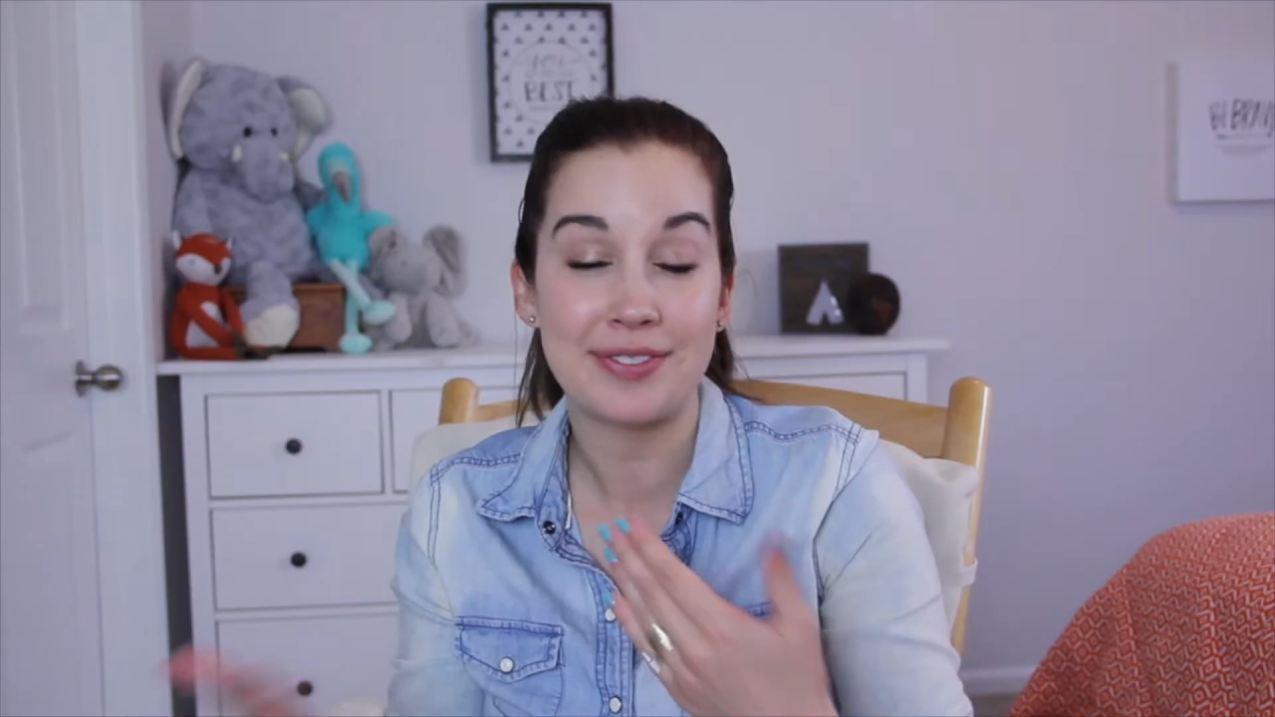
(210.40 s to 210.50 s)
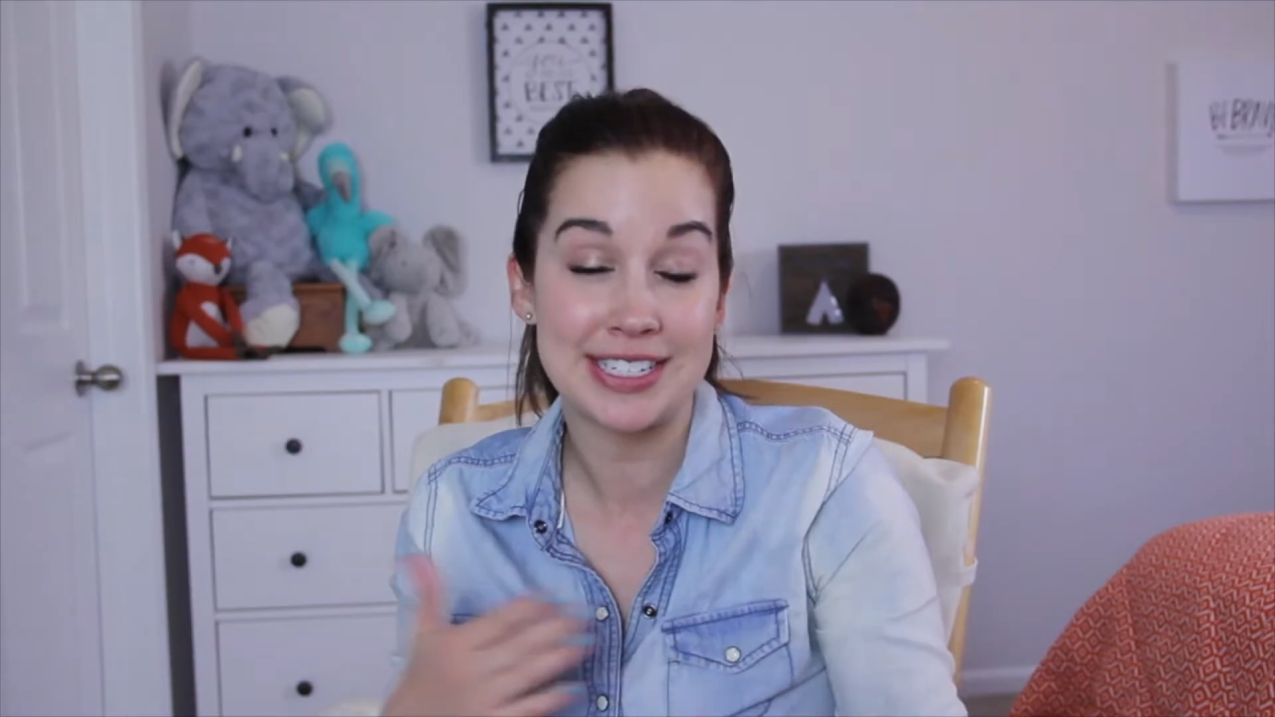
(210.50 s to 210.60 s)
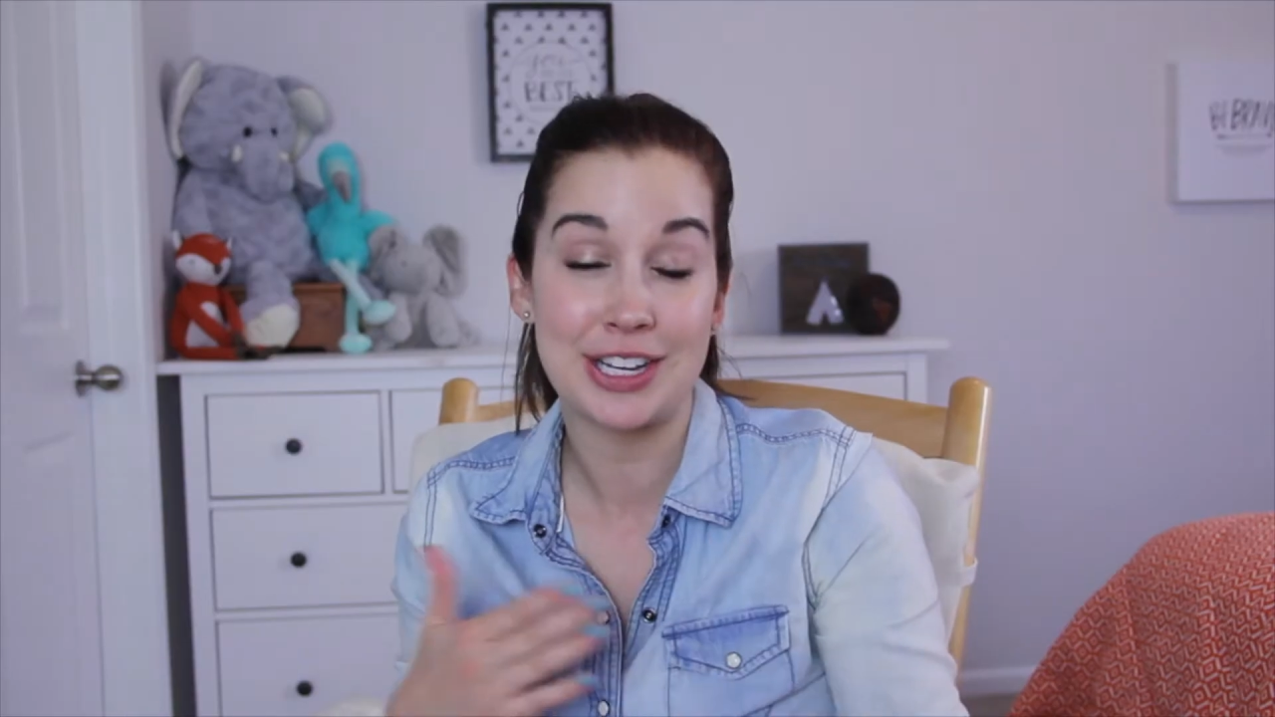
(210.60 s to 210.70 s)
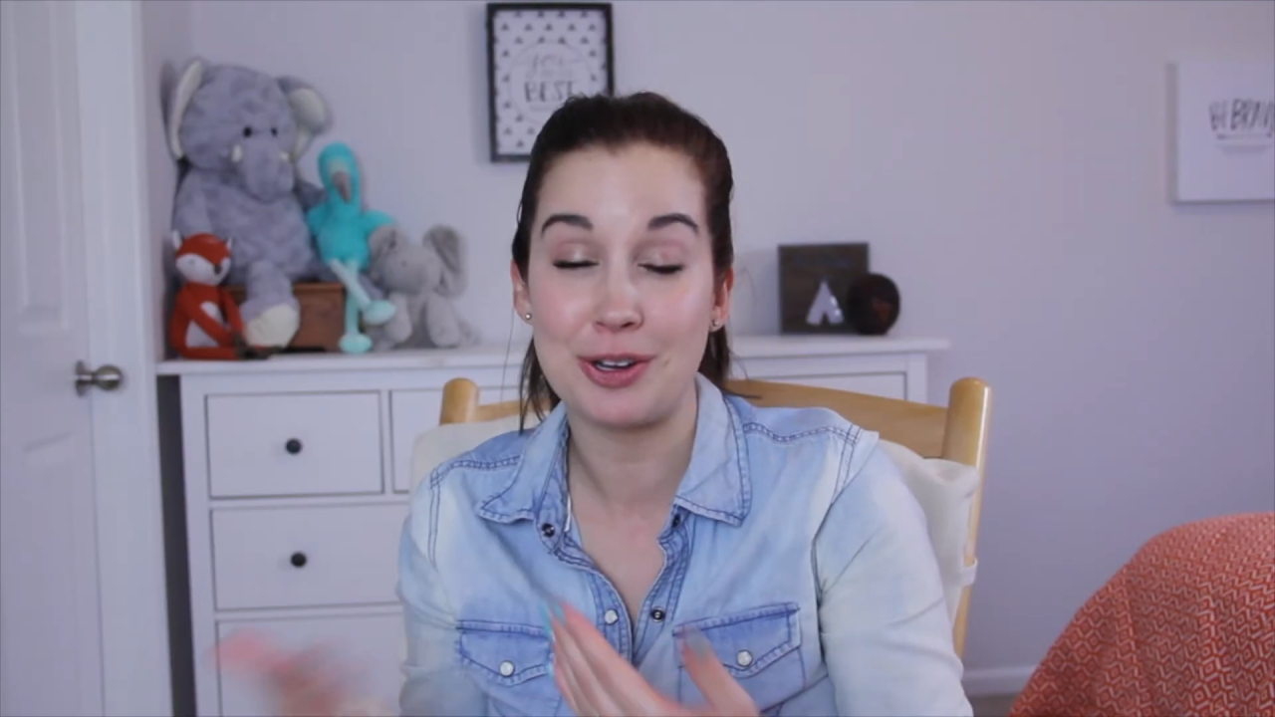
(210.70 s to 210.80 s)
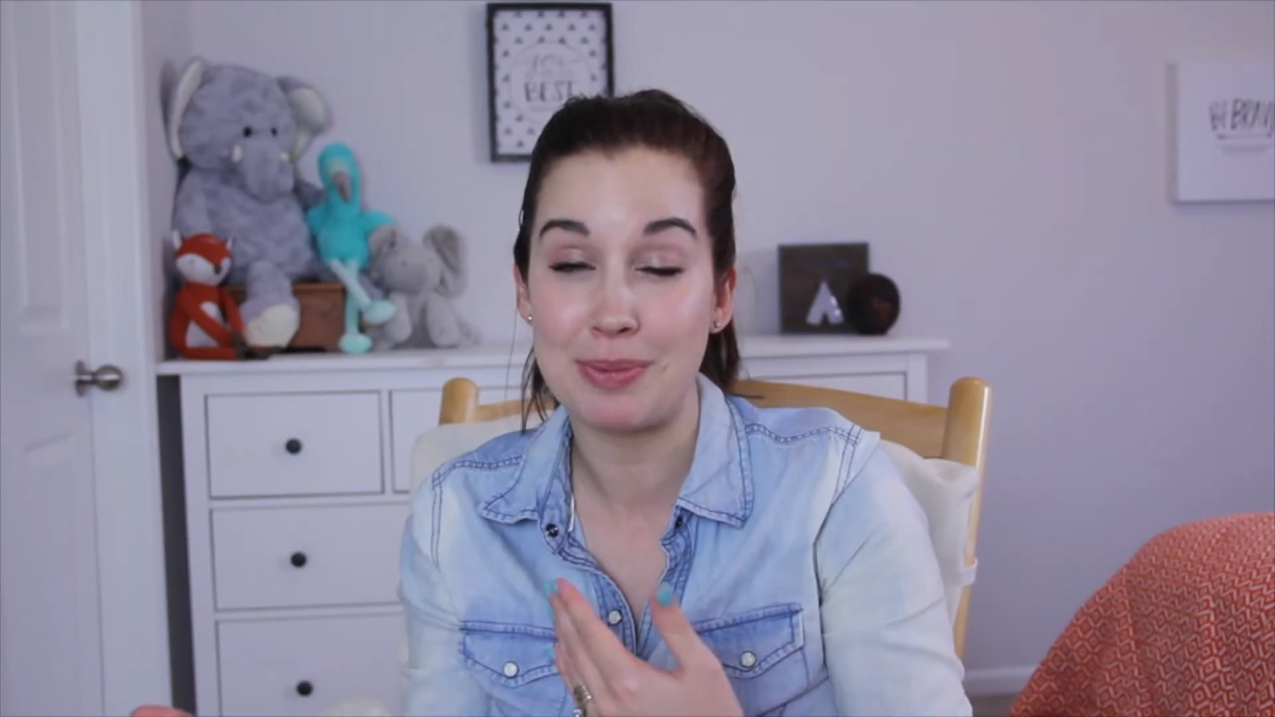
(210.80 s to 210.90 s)
to
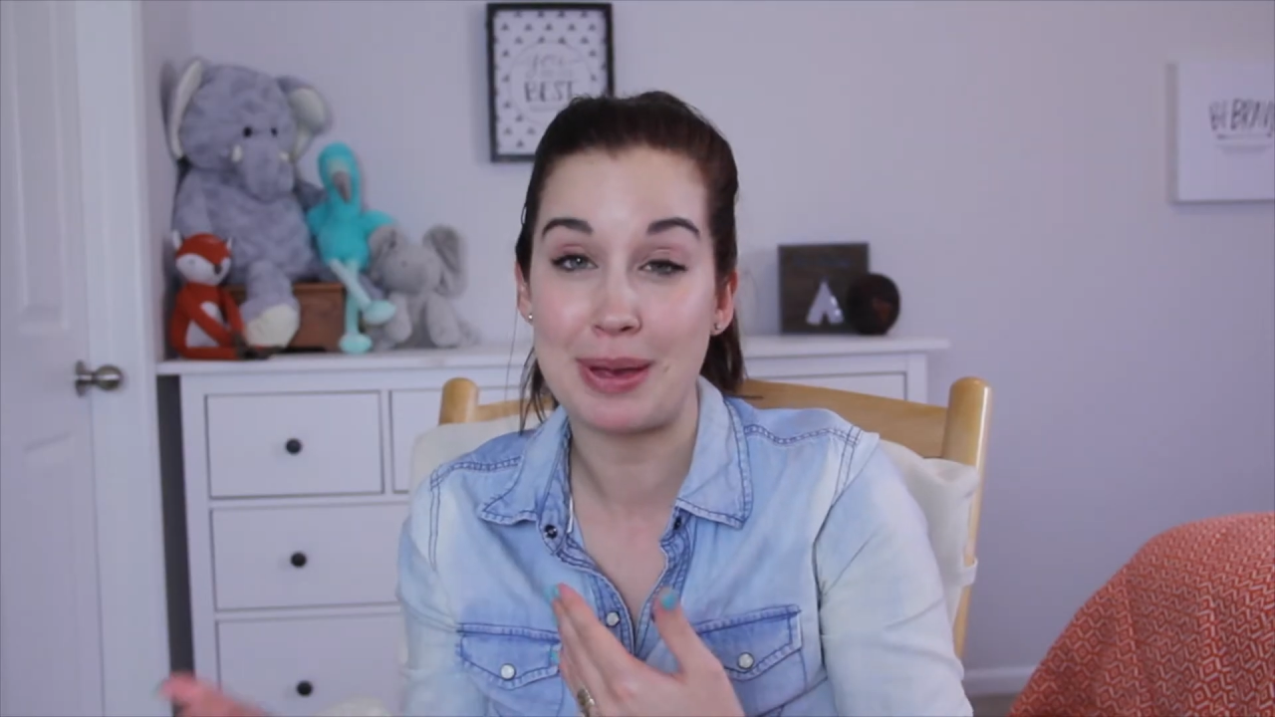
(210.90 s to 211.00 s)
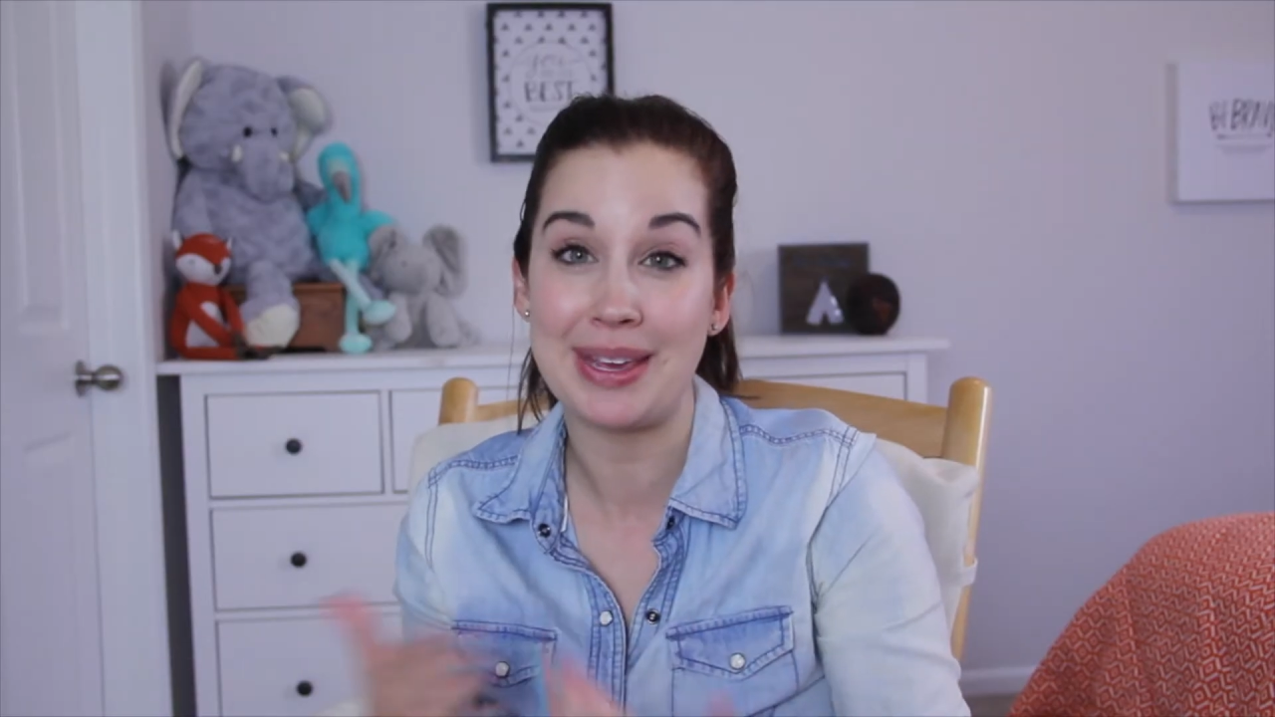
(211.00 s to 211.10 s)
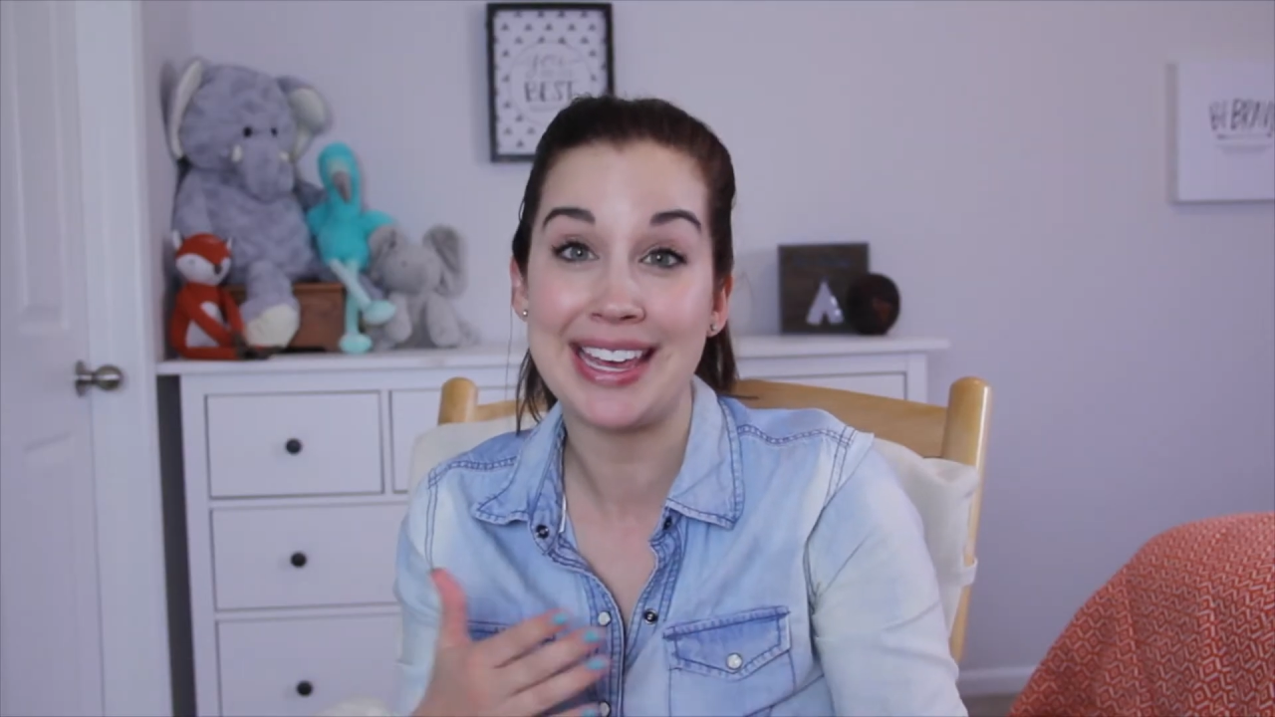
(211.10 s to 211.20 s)
take your baby